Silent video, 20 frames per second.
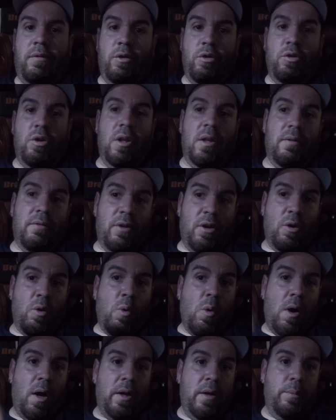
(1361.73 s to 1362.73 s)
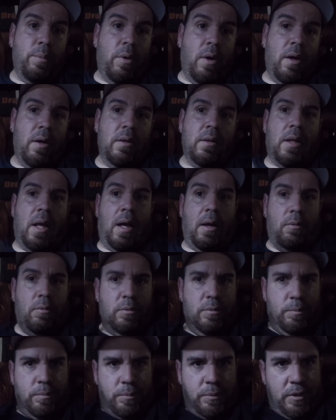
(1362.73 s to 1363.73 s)
deliver a quality product, I
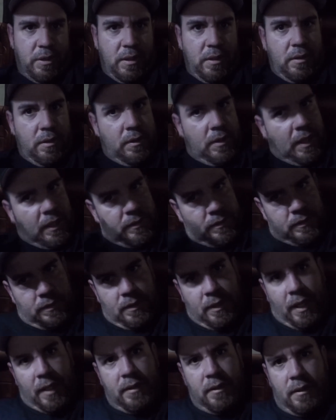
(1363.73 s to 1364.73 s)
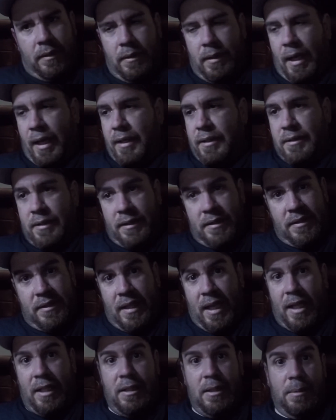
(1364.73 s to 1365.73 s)
would say that is a
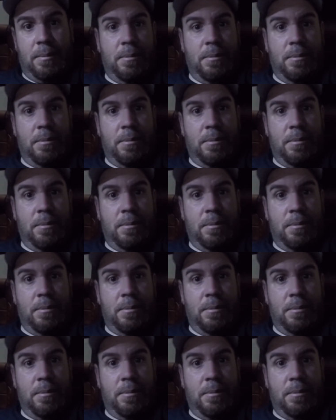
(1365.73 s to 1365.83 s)
stand-up